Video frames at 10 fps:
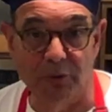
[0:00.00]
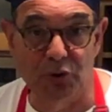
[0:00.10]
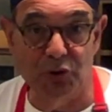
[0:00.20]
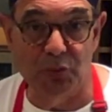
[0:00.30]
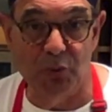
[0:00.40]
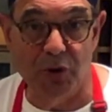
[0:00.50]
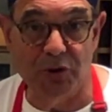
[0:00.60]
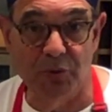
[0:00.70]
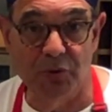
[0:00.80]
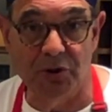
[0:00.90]
Sousa
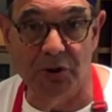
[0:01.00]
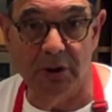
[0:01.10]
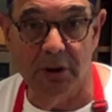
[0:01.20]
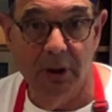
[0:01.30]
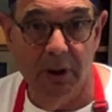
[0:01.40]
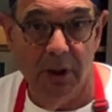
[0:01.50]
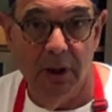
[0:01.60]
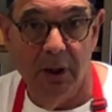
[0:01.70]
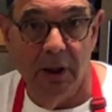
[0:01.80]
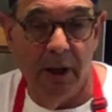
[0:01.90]
marching music,
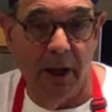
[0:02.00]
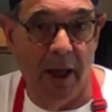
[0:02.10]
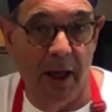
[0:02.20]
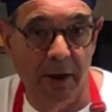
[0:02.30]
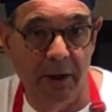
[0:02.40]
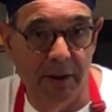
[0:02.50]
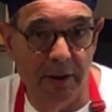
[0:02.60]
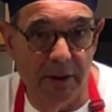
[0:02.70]
and